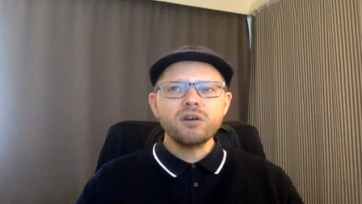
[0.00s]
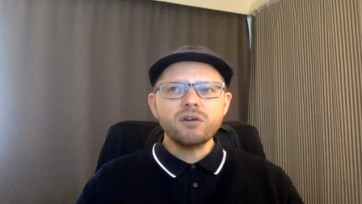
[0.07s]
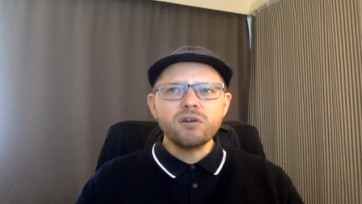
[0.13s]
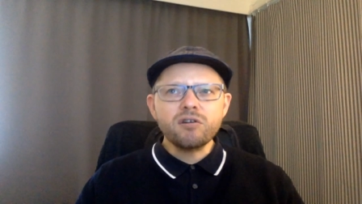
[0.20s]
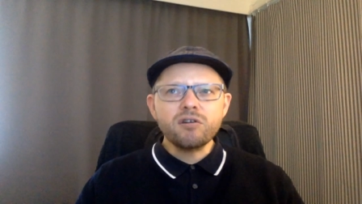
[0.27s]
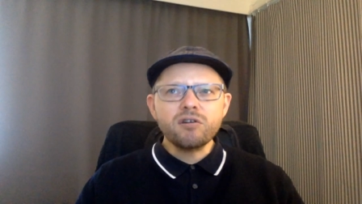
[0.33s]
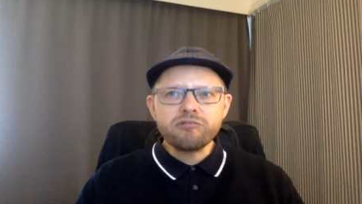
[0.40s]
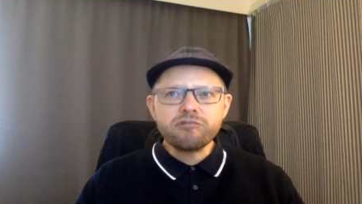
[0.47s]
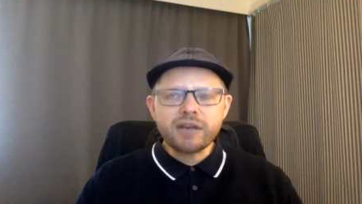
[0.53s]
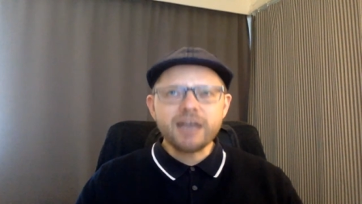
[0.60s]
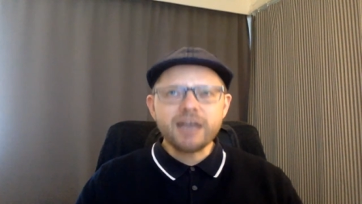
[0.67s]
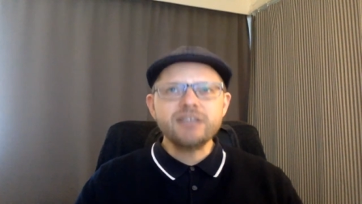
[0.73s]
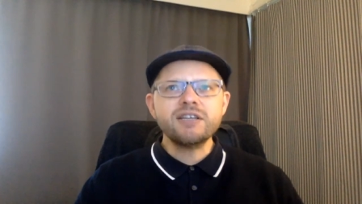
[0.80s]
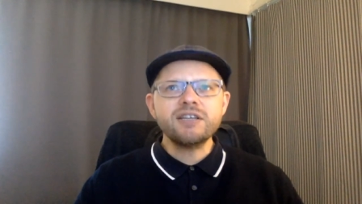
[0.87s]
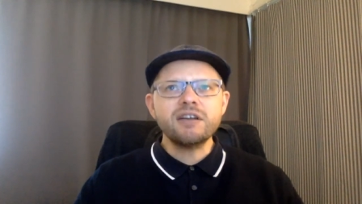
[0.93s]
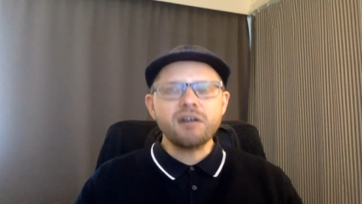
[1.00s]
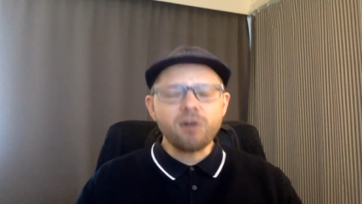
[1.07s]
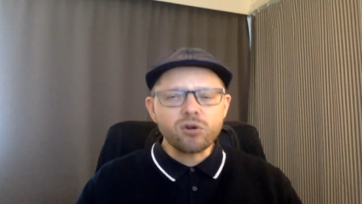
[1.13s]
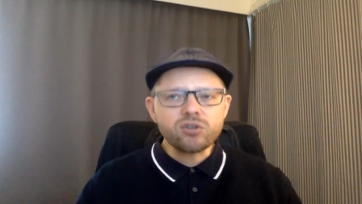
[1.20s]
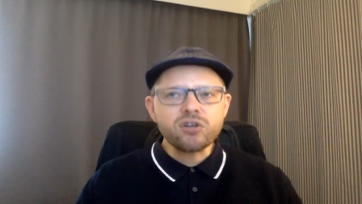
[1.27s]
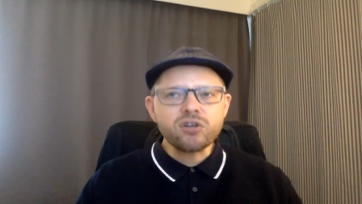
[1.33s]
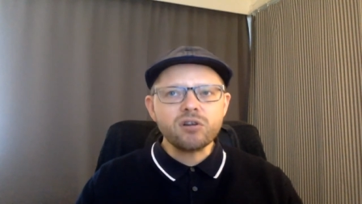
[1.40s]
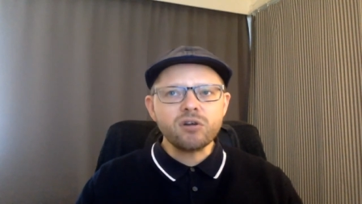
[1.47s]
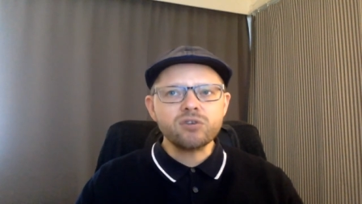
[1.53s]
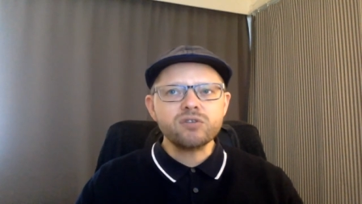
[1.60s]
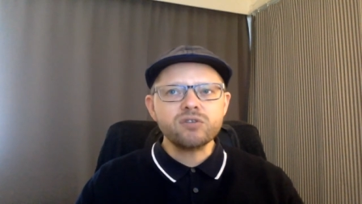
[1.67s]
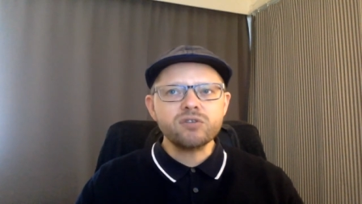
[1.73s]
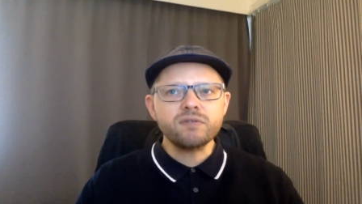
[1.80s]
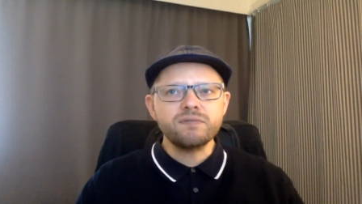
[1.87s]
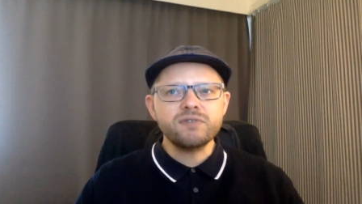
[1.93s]
creating lots and lots
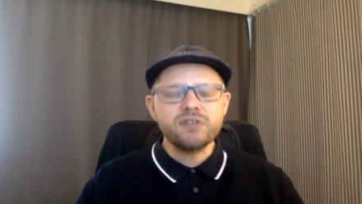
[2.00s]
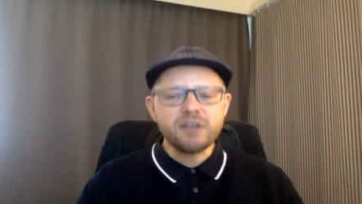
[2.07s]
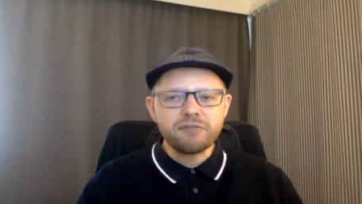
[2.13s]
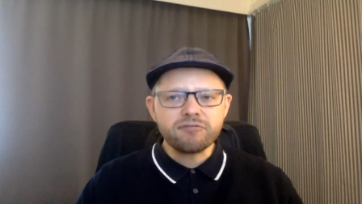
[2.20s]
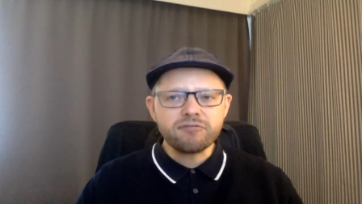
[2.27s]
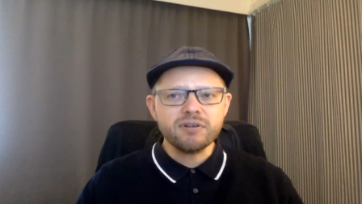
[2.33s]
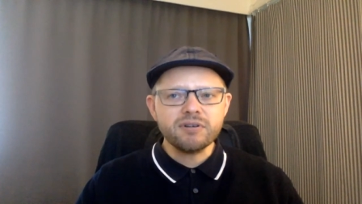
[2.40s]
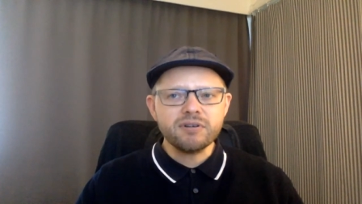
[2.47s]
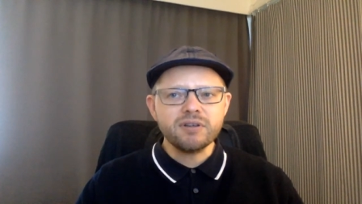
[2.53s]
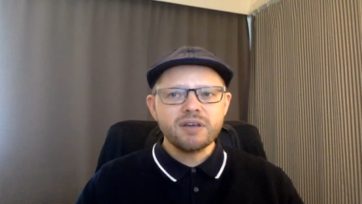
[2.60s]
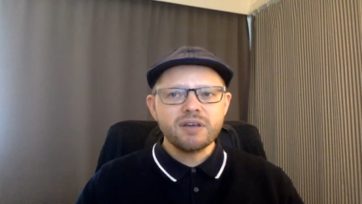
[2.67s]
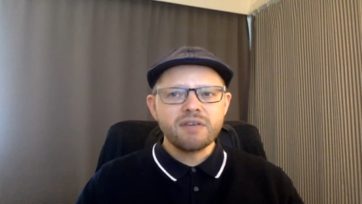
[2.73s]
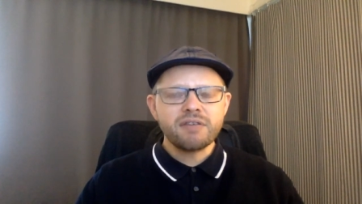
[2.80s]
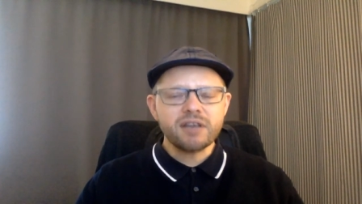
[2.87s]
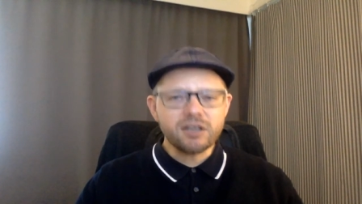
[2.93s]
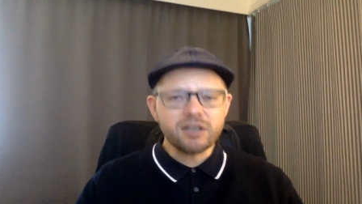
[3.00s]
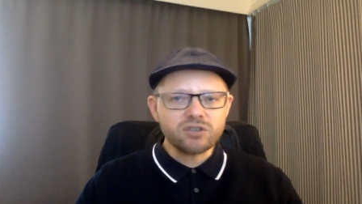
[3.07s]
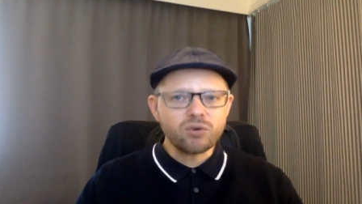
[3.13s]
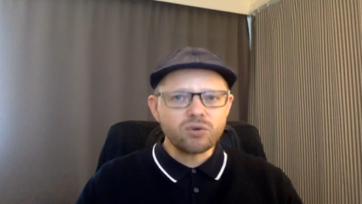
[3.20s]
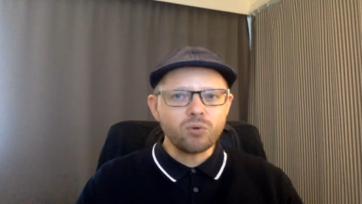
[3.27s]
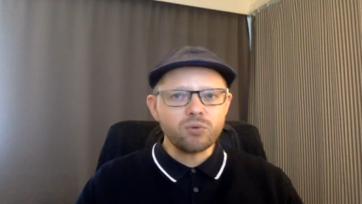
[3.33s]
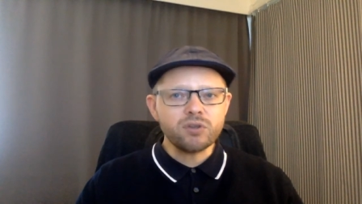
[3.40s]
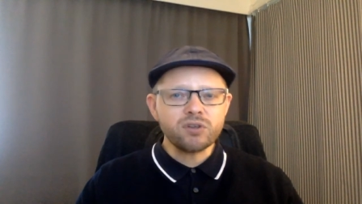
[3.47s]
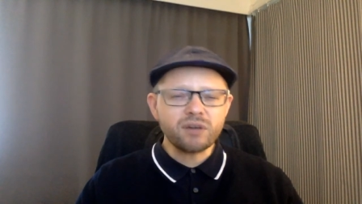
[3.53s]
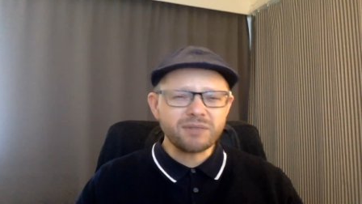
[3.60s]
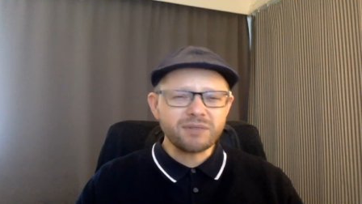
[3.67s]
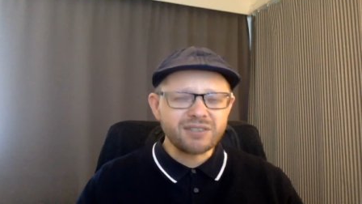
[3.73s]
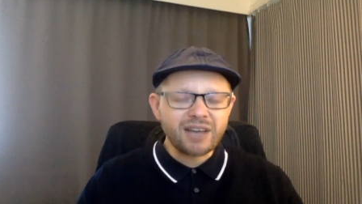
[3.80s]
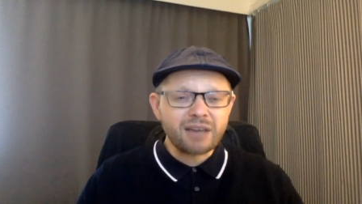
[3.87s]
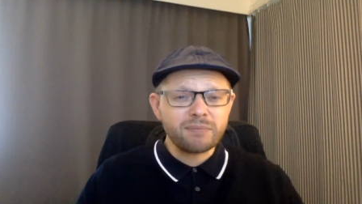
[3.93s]
of different things all the time,
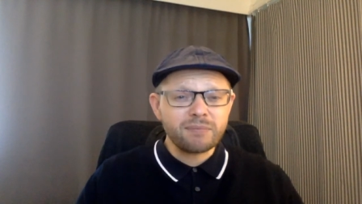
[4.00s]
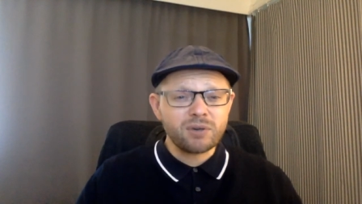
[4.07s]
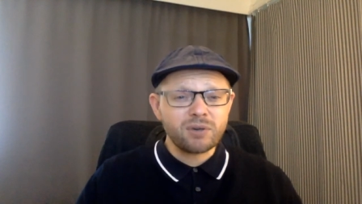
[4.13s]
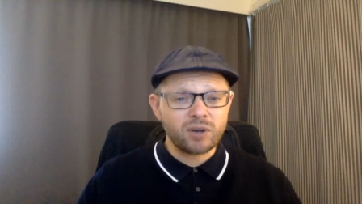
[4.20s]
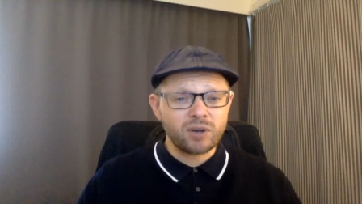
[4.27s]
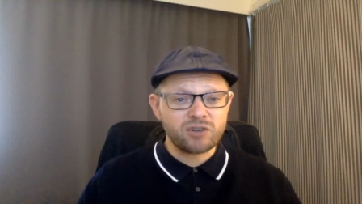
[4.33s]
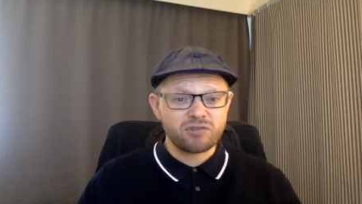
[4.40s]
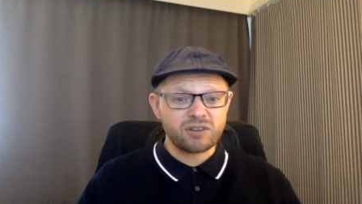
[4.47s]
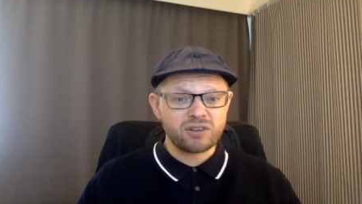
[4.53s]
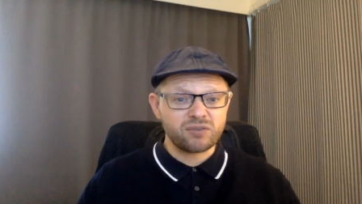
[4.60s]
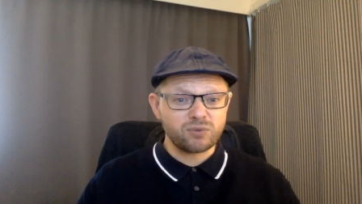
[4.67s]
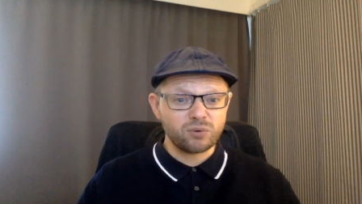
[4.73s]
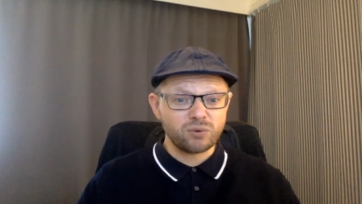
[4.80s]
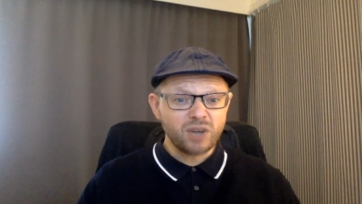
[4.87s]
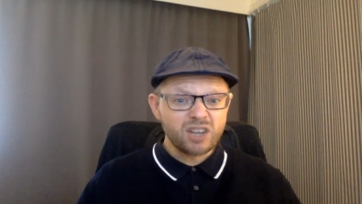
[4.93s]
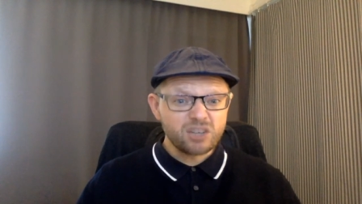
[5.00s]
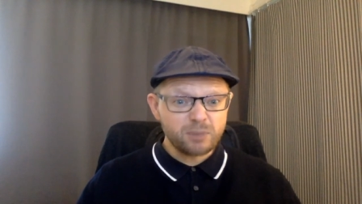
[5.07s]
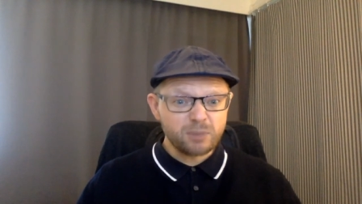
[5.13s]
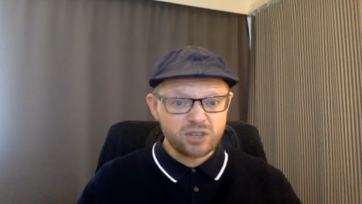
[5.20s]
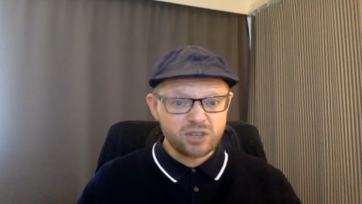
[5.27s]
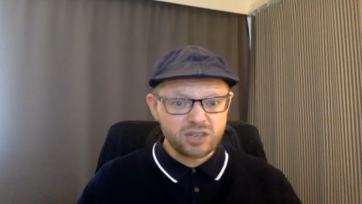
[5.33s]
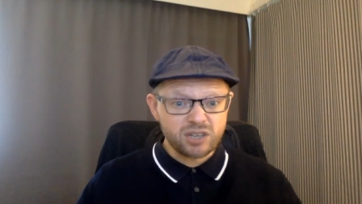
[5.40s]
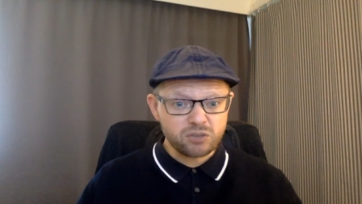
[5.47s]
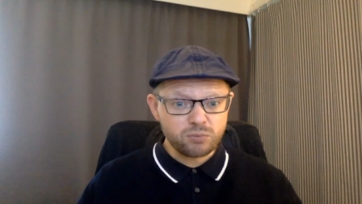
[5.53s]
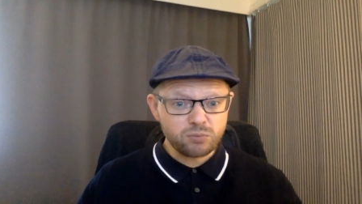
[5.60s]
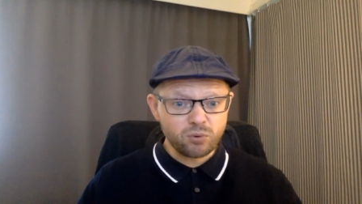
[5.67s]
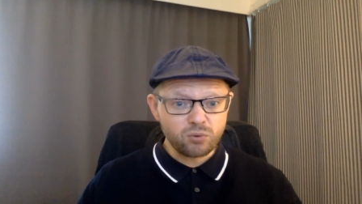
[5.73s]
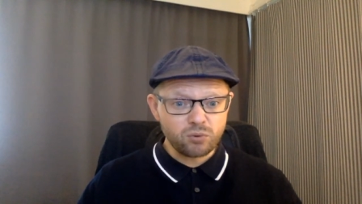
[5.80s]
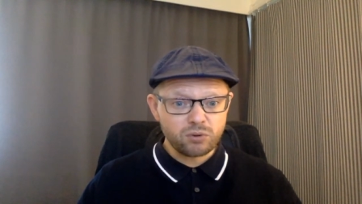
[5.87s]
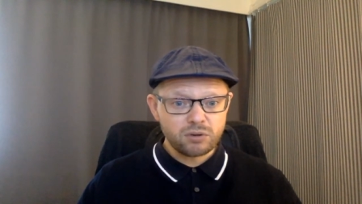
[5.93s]
because that can be quite stressful, especially in a
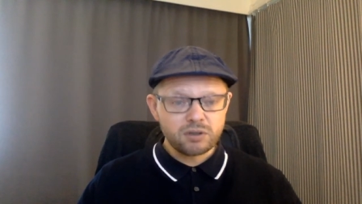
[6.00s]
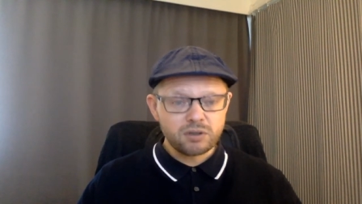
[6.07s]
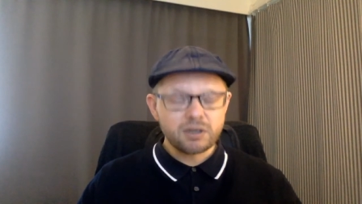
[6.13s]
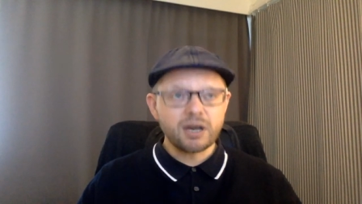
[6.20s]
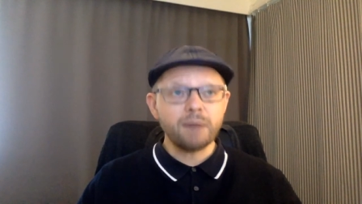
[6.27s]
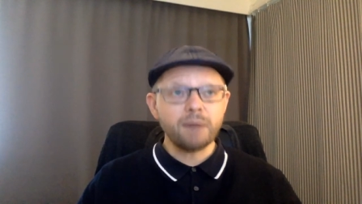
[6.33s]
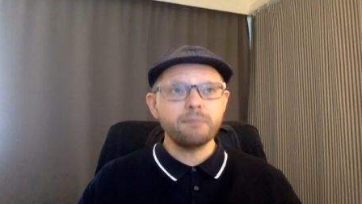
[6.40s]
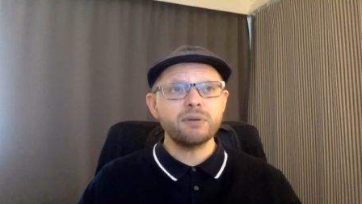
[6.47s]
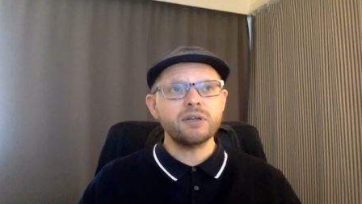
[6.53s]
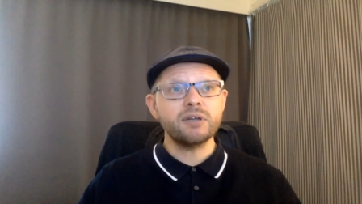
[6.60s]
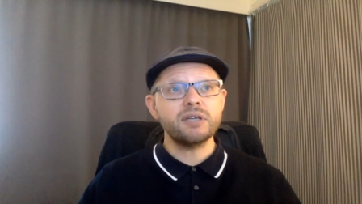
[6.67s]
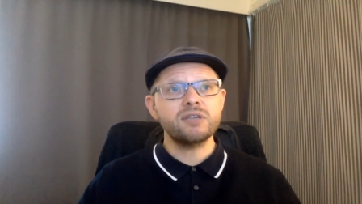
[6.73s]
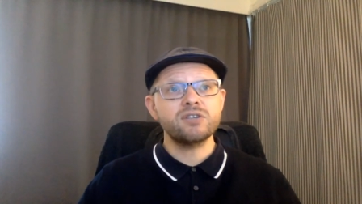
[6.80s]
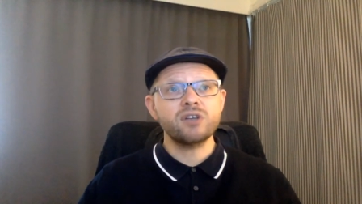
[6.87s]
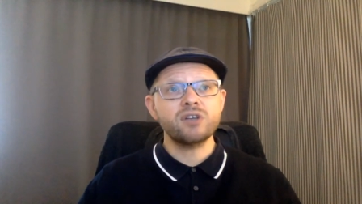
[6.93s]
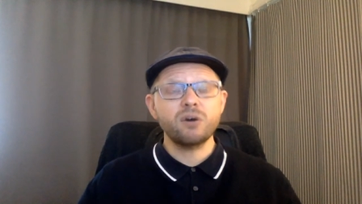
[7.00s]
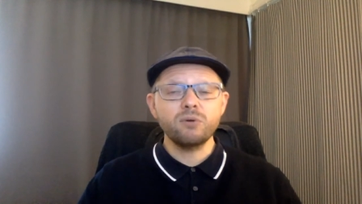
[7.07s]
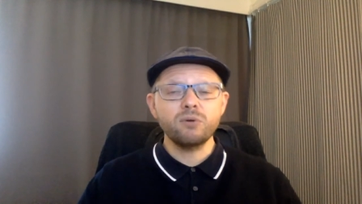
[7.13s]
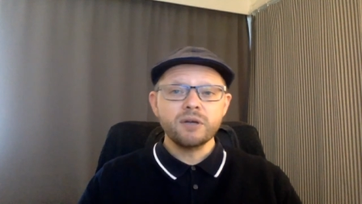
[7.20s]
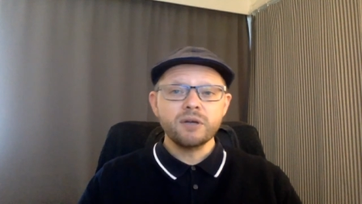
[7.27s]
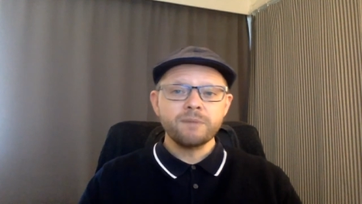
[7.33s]
small company. So